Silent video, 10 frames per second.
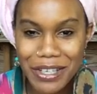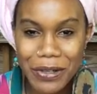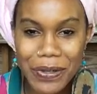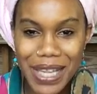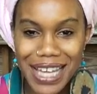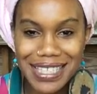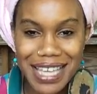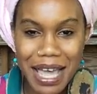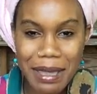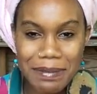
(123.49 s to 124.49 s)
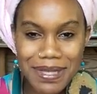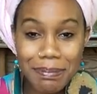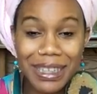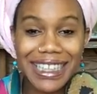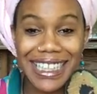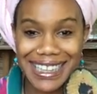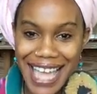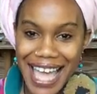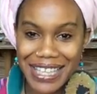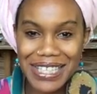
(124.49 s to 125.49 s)
a lot of times beneath
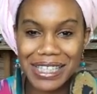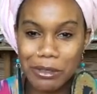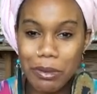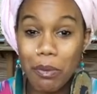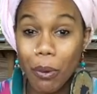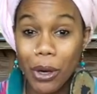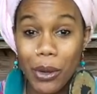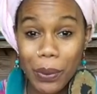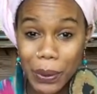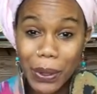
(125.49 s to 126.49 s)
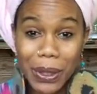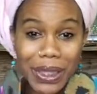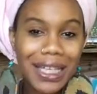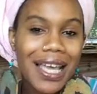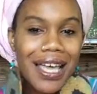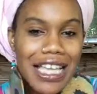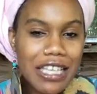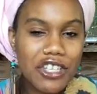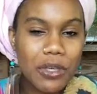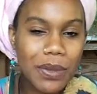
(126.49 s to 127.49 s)
that there's a little bit more going on,
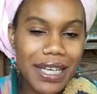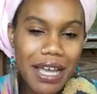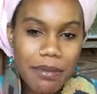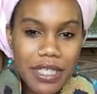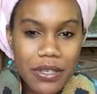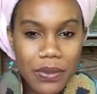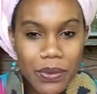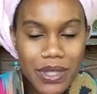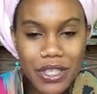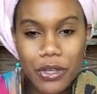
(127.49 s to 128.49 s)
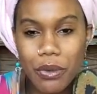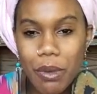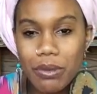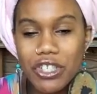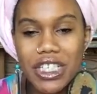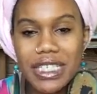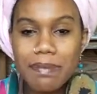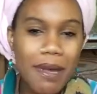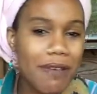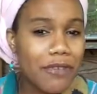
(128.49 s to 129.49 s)
especially when it comes to your
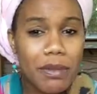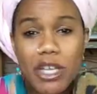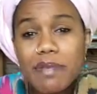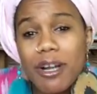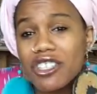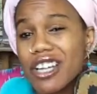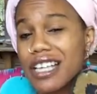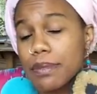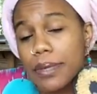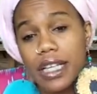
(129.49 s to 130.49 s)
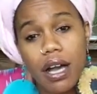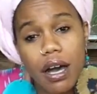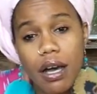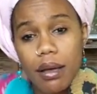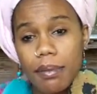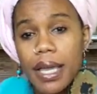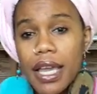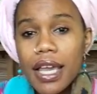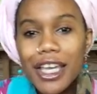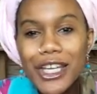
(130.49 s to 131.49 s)
emotions. But for the most part, you guys are pretty calm,
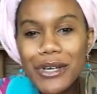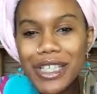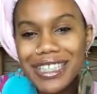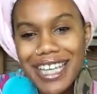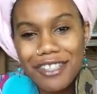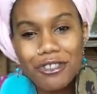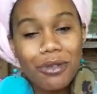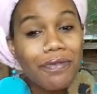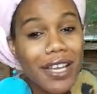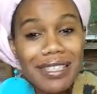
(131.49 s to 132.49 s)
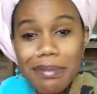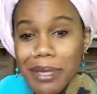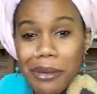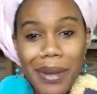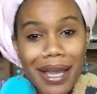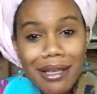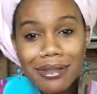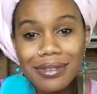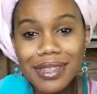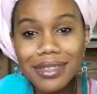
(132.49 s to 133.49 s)
good-natured, fun to be
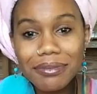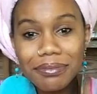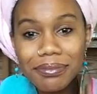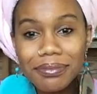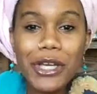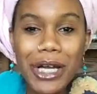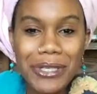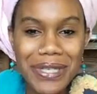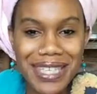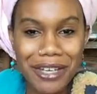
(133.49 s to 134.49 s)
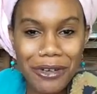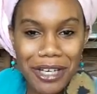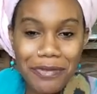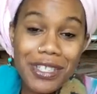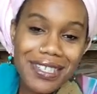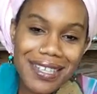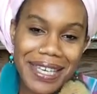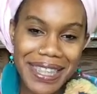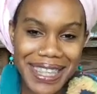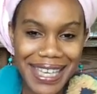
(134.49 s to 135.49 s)
around. You guys are secretive, which is a
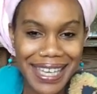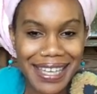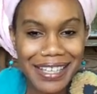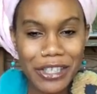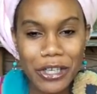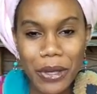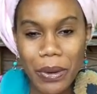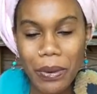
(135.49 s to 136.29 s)
good thing, you